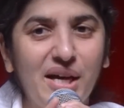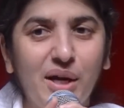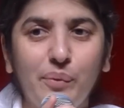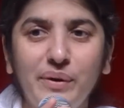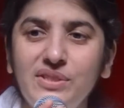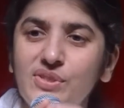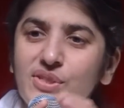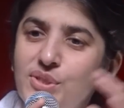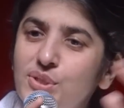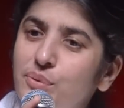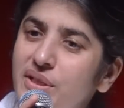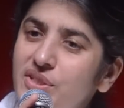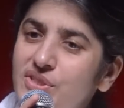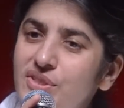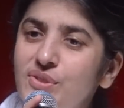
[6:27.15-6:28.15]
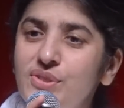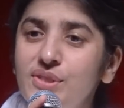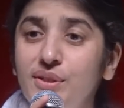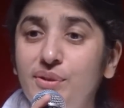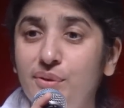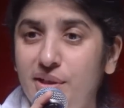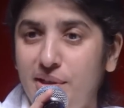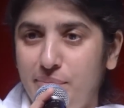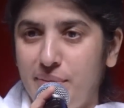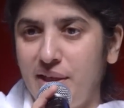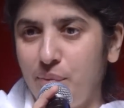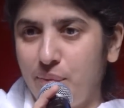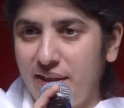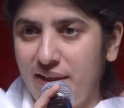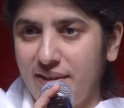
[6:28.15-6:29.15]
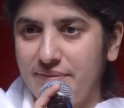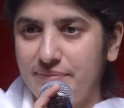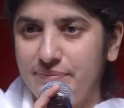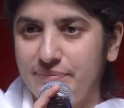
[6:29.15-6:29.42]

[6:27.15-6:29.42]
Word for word: when situations are not my way.